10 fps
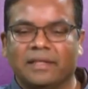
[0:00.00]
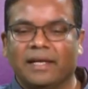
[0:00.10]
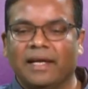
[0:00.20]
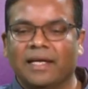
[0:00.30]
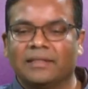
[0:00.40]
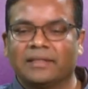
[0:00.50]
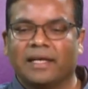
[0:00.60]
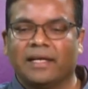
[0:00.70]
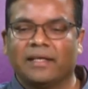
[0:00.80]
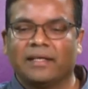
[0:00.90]
creates
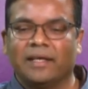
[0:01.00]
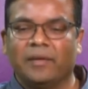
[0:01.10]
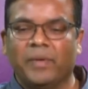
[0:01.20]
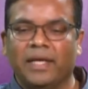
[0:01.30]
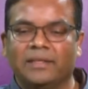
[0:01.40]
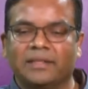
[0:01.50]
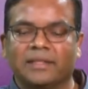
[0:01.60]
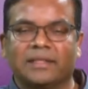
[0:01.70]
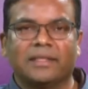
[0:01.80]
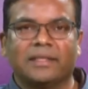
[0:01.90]
an image
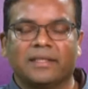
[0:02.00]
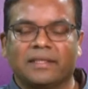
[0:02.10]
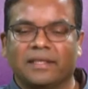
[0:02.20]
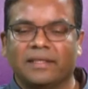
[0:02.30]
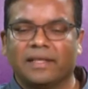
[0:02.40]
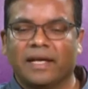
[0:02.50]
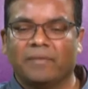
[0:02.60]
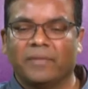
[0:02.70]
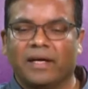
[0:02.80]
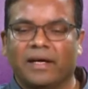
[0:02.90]
in the
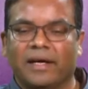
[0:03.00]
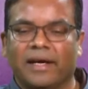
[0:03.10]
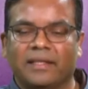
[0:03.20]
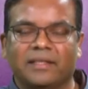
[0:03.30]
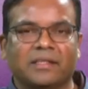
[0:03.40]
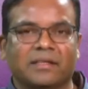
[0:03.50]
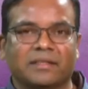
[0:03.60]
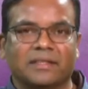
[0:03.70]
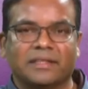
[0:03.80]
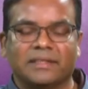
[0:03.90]
camera, and the
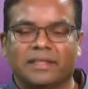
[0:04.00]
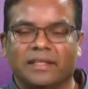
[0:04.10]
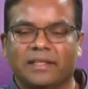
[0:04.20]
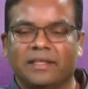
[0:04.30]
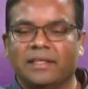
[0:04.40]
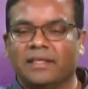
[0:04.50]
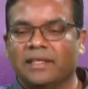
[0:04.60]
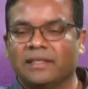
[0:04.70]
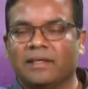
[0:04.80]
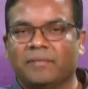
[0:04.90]
doctors essentially
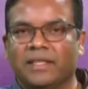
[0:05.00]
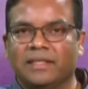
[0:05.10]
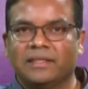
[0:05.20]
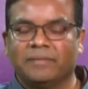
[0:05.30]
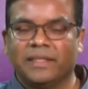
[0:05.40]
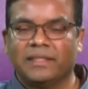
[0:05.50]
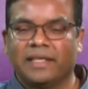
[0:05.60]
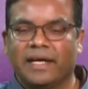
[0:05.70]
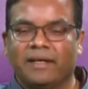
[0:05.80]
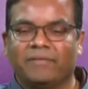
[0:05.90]
examine this image
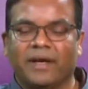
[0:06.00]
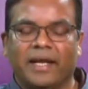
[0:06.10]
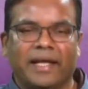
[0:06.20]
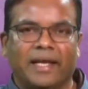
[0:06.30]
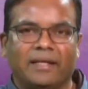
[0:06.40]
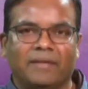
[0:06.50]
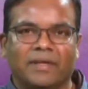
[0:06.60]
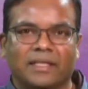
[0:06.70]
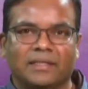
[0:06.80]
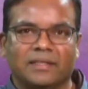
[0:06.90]
and find any
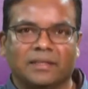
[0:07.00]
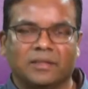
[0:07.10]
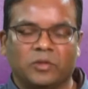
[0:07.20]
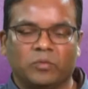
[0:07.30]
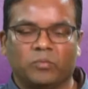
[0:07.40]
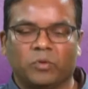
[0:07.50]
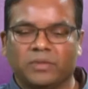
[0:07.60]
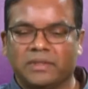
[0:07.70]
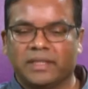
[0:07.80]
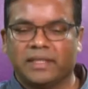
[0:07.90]
defects in the
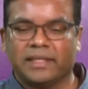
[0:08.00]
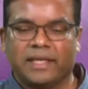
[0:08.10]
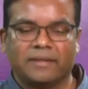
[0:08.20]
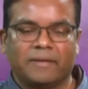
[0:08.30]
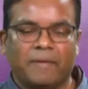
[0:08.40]
bones and all that.